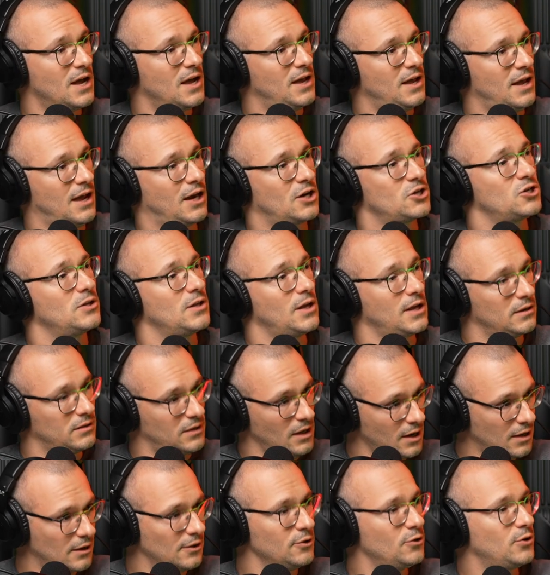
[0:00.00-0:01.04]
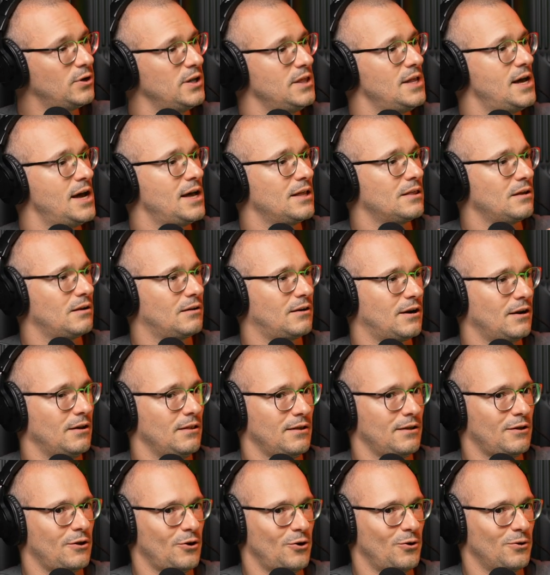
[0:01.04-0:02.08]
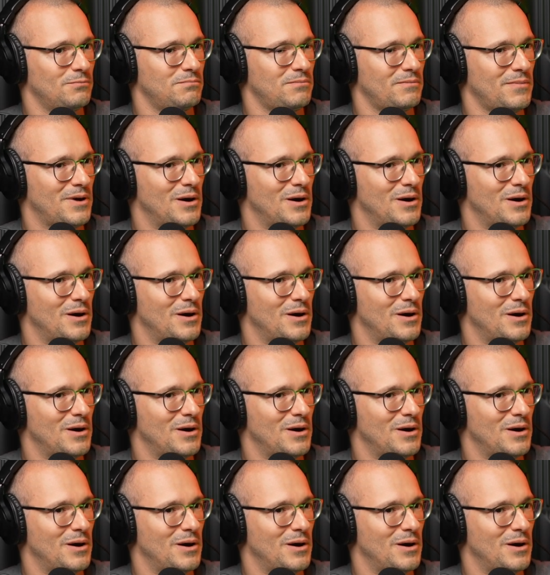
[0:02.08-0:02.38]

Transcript: actually like take a look at that and kind of like, you know,